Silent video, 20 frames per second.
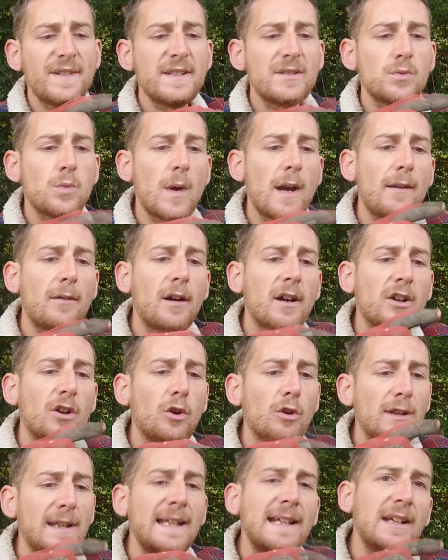This is where
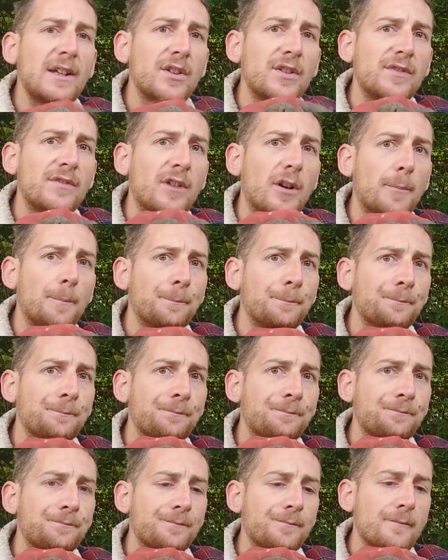I got leaks from.
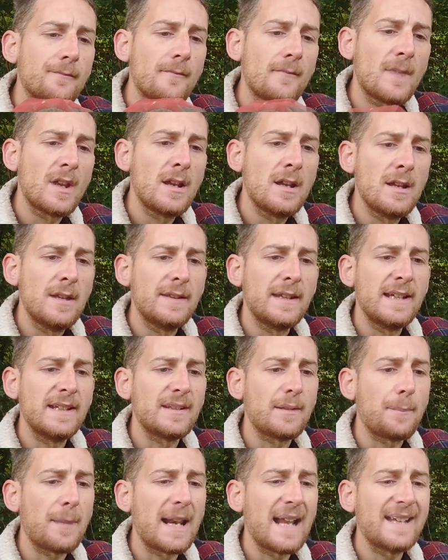
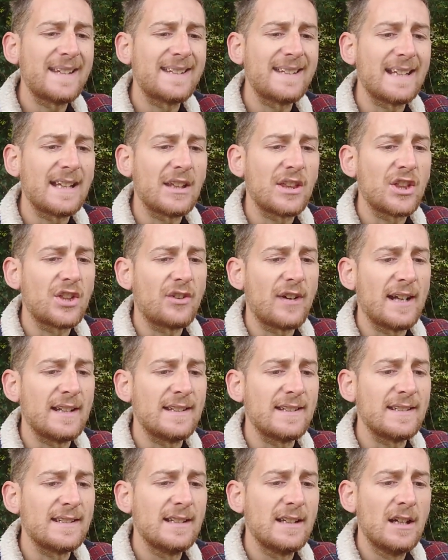These are plastic
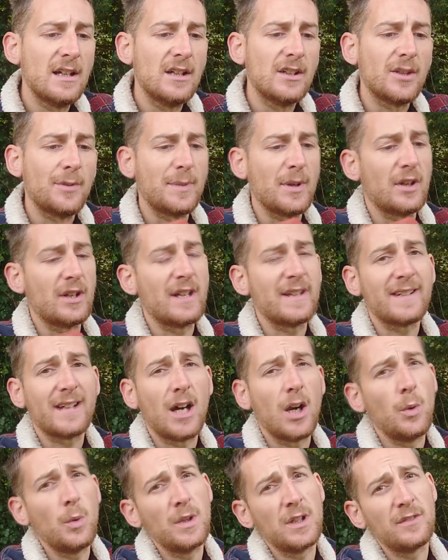threads. To be
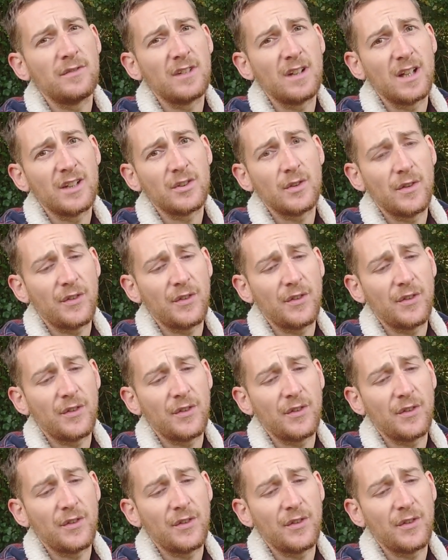honest, I would have